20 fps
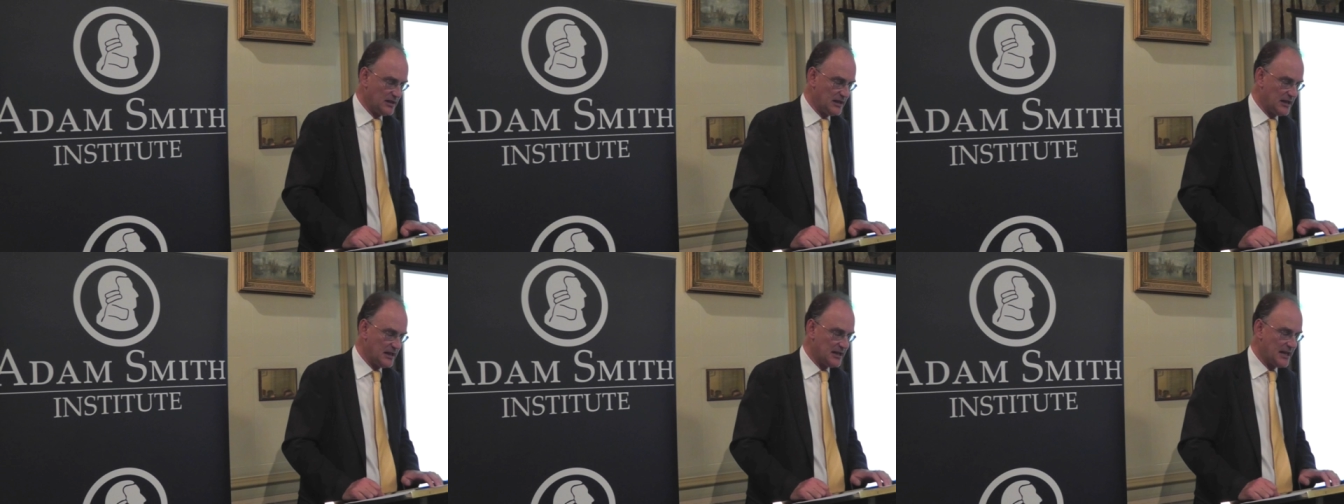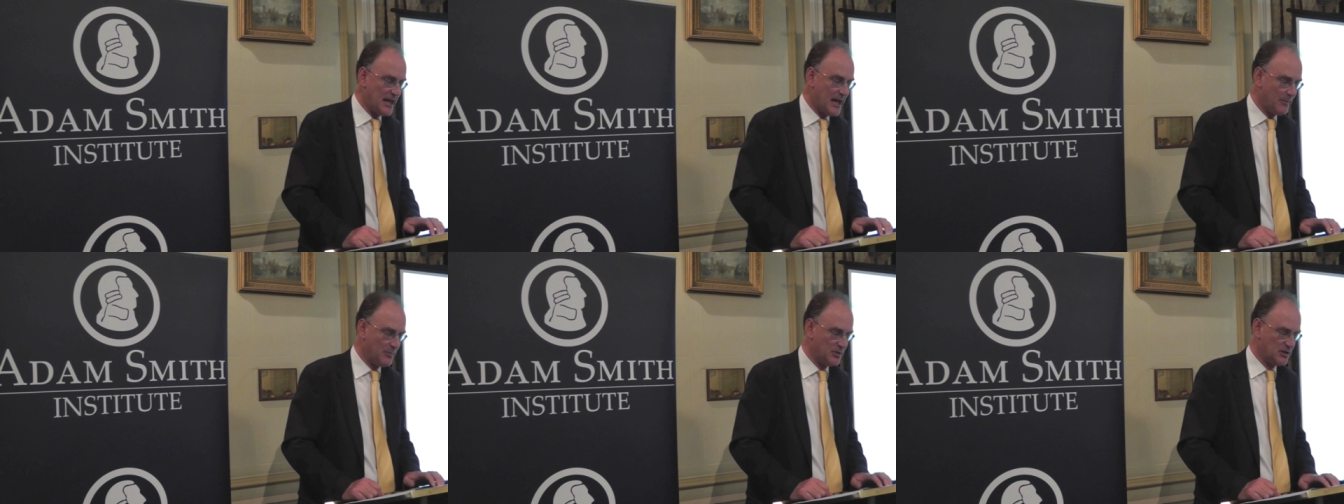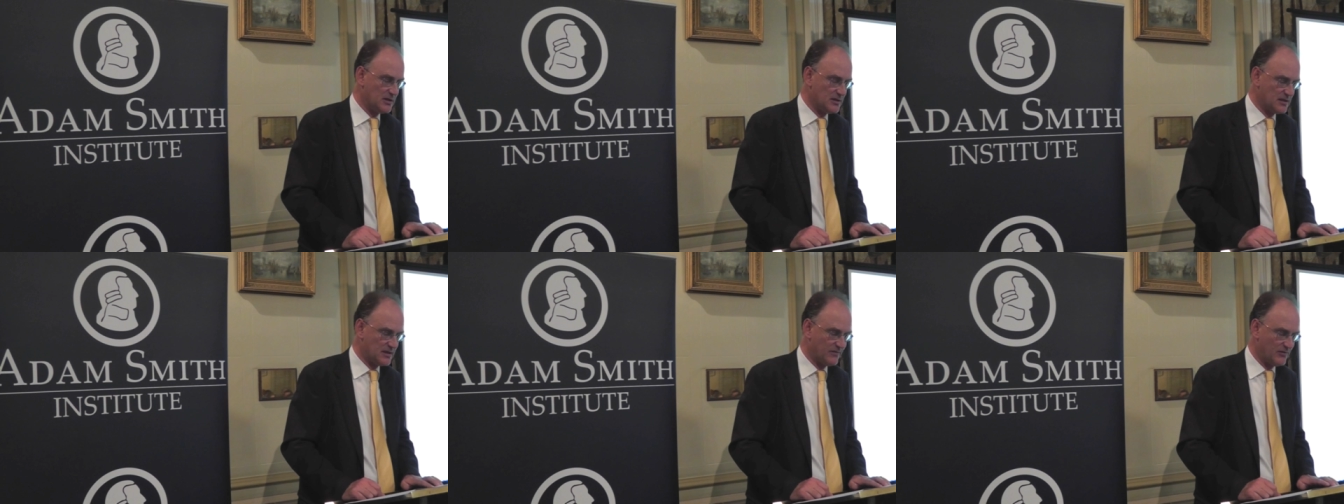the
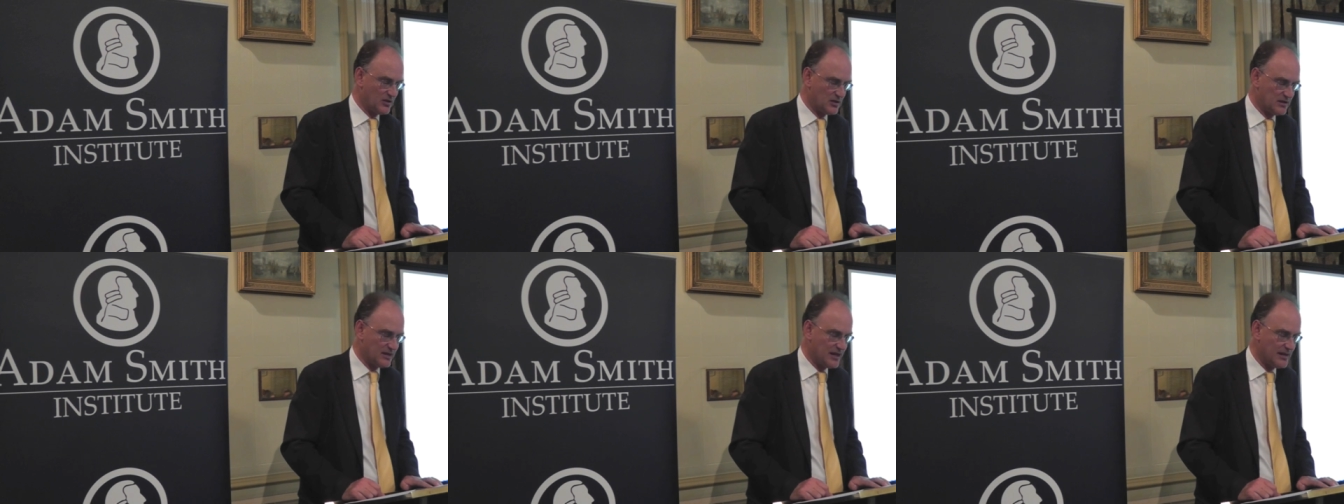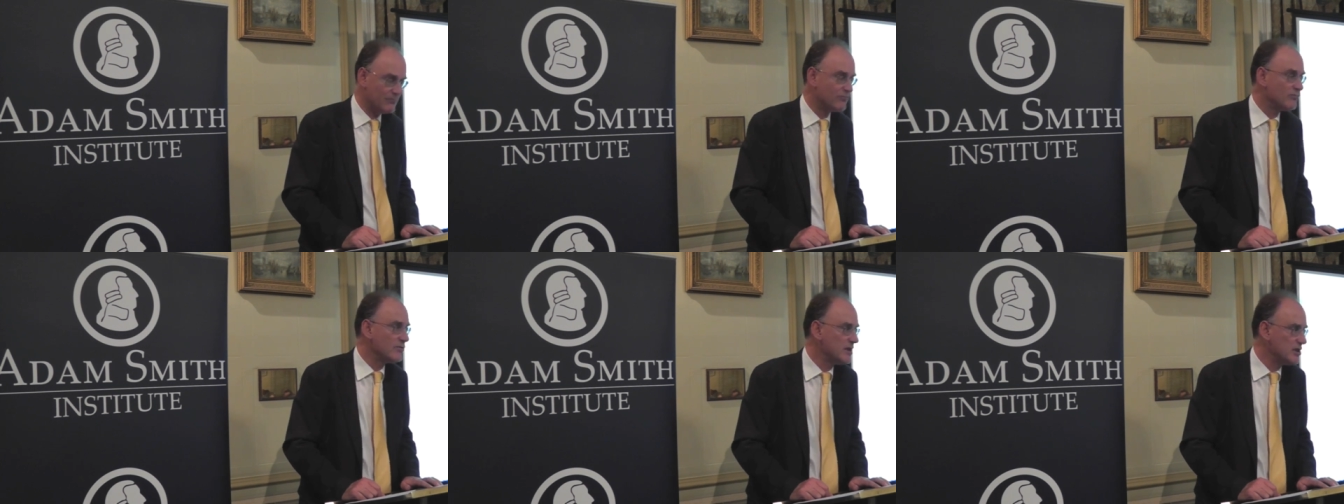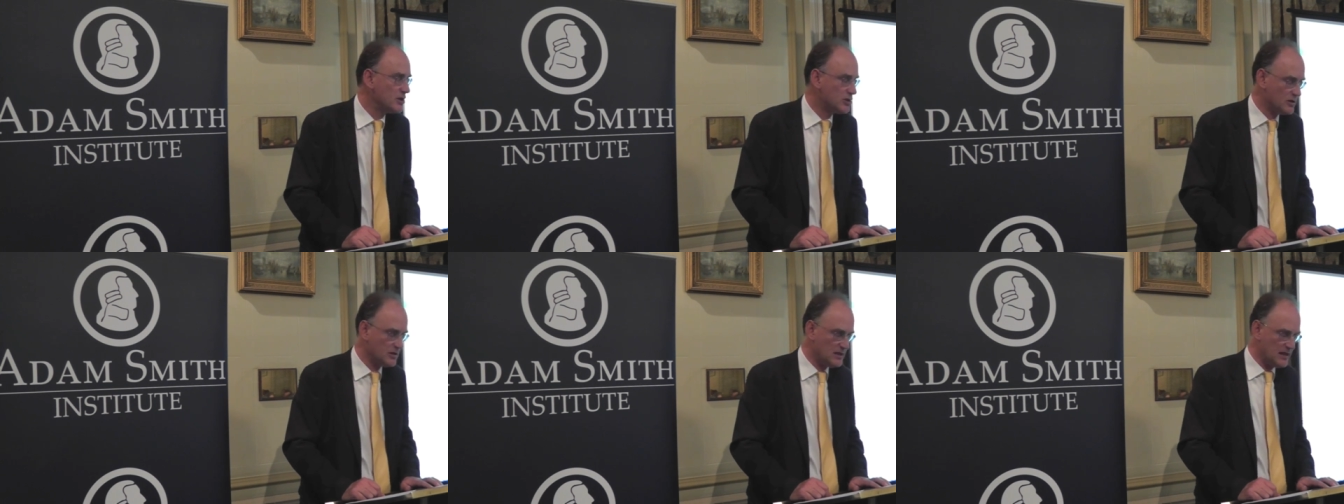inhabitants of the same
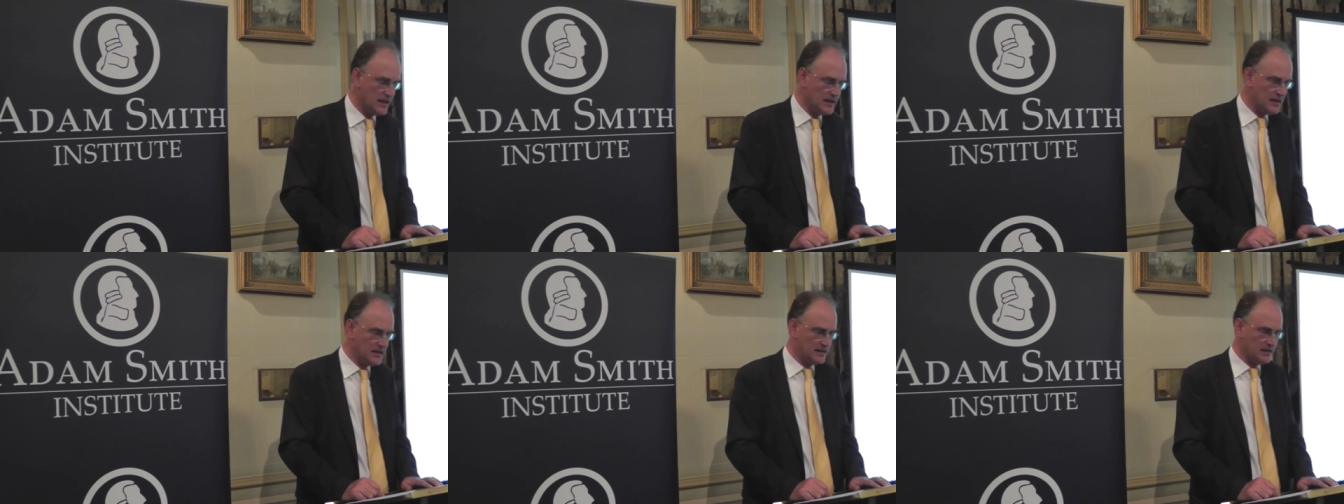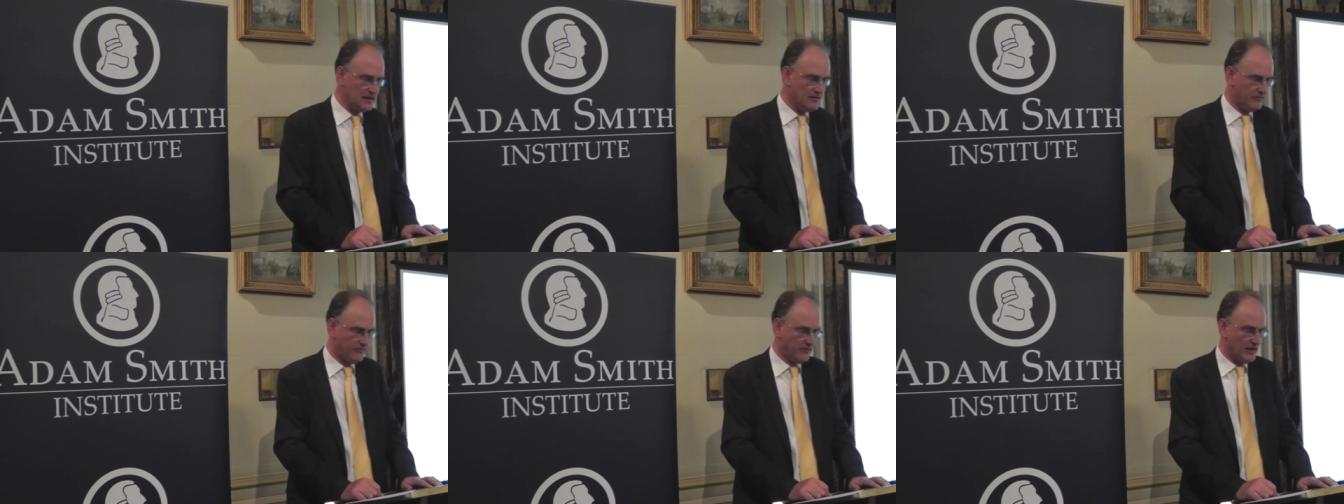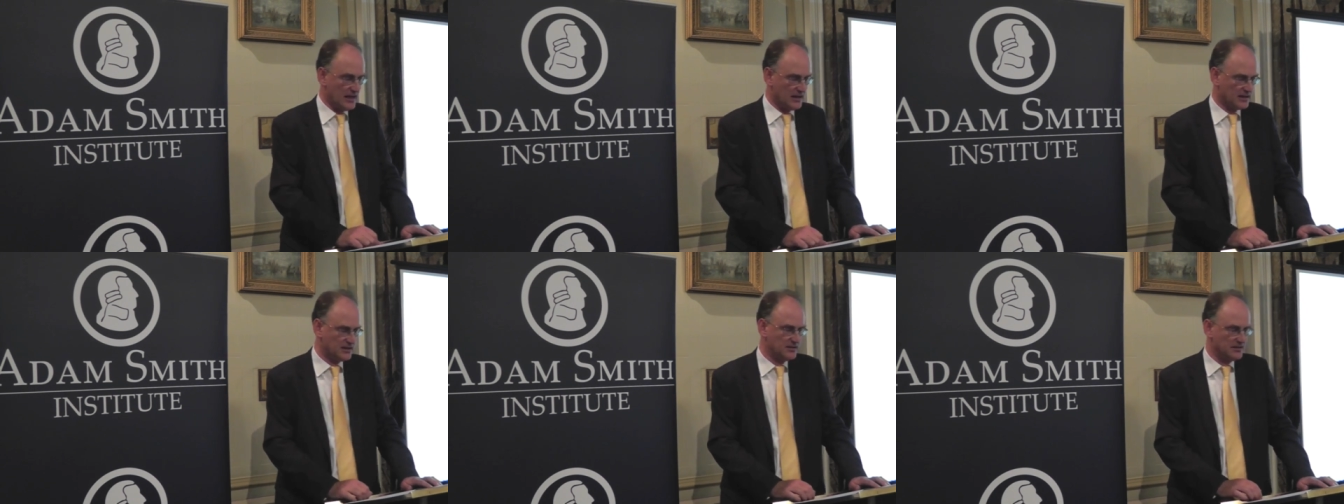region is in
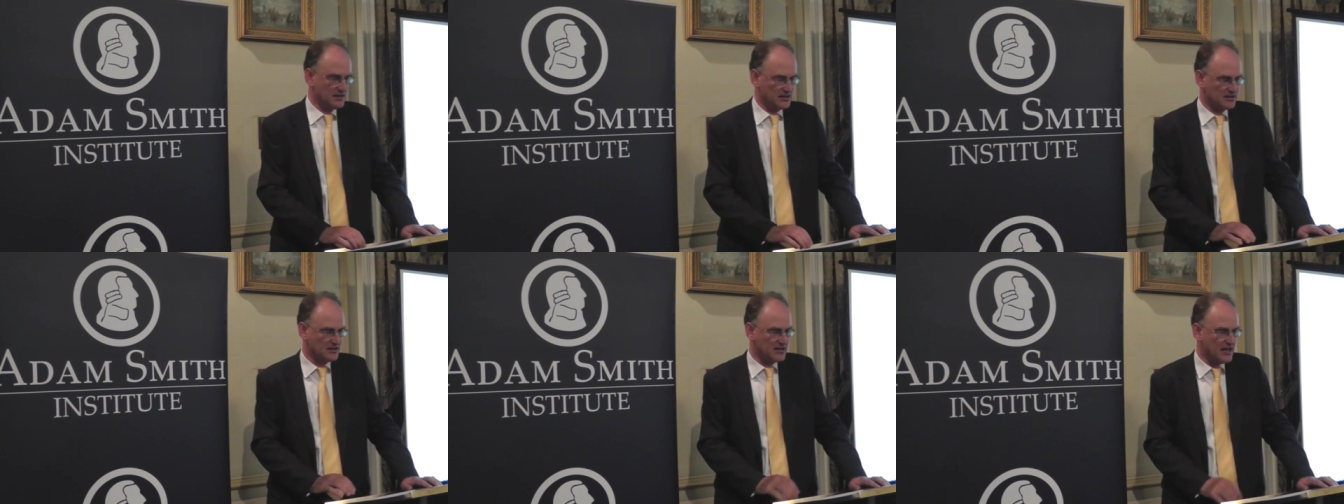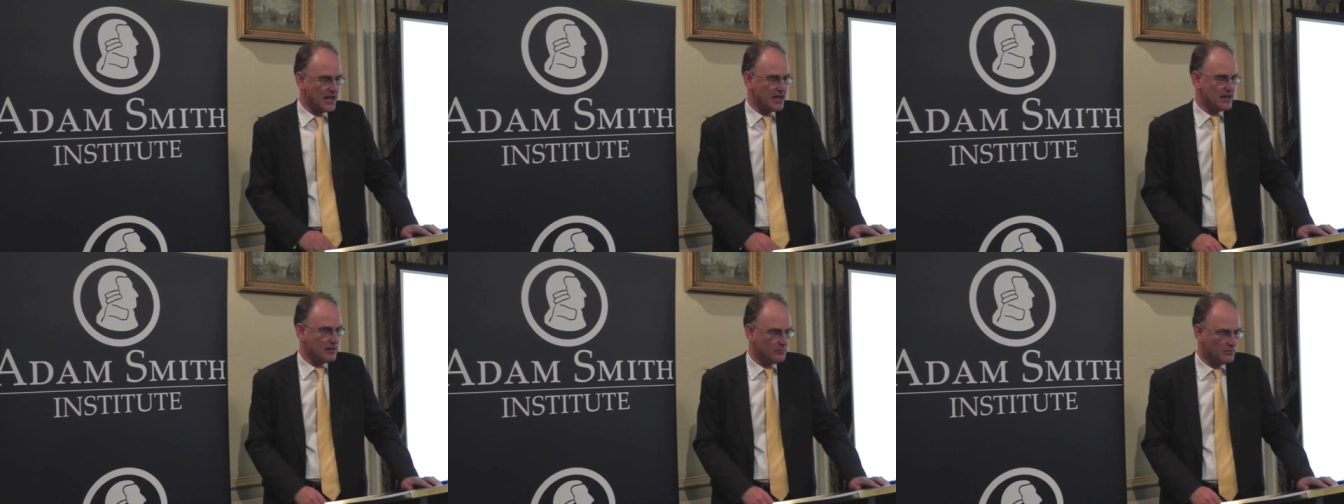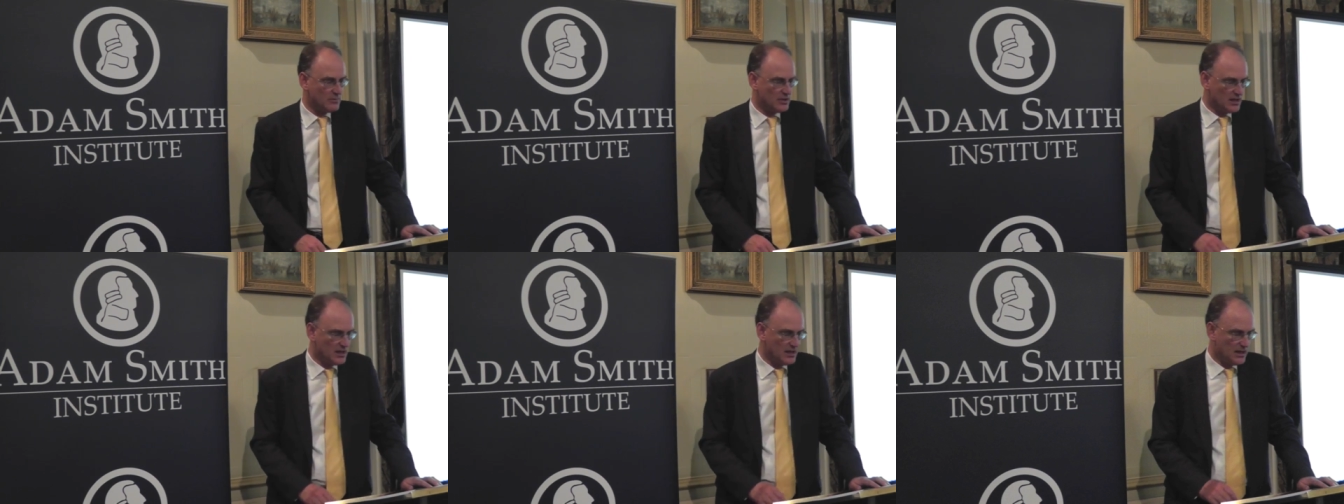fact the
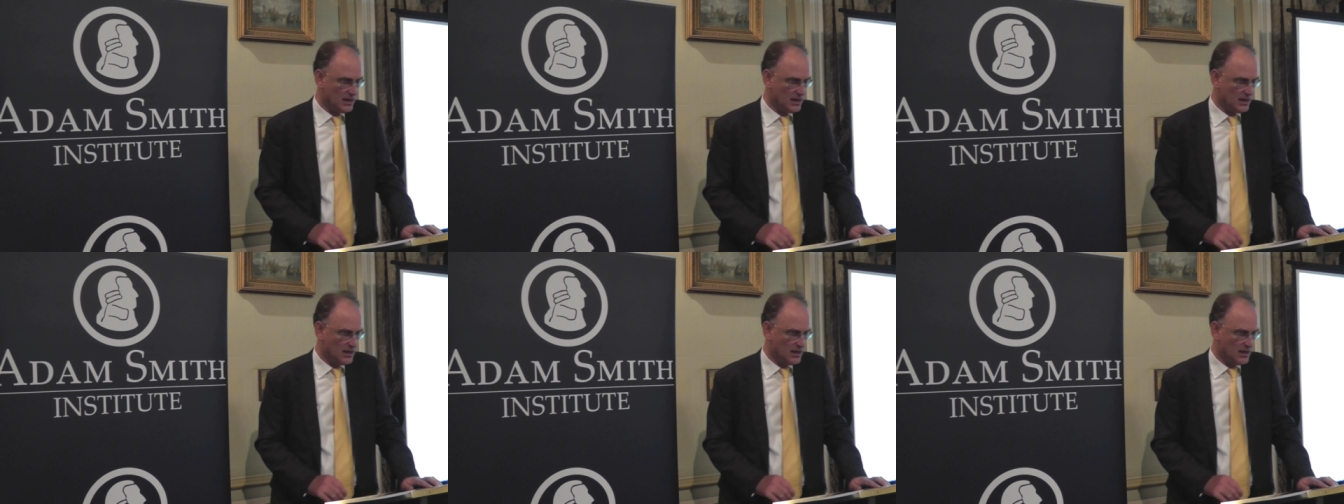same